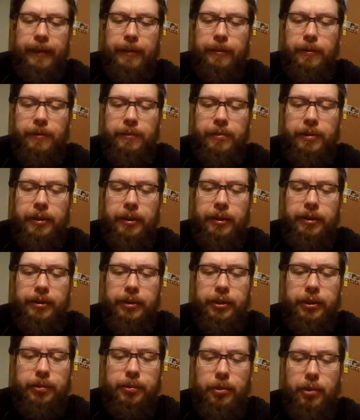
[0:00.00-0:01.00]
overall
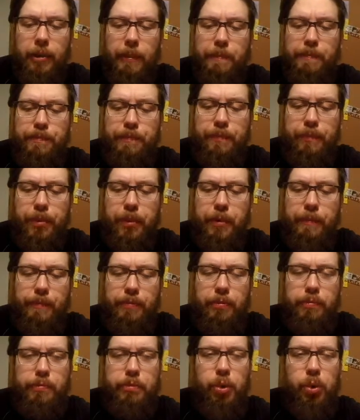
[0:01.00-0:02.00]
just more
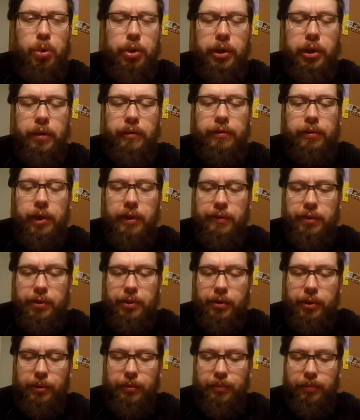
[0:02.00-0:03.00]
porky flavor
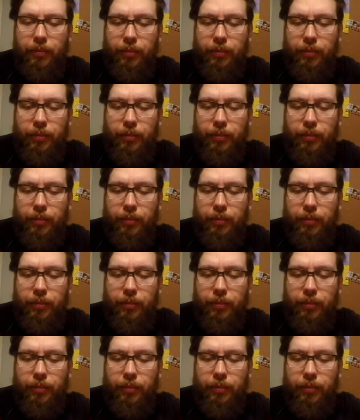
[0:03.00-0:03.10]
to it.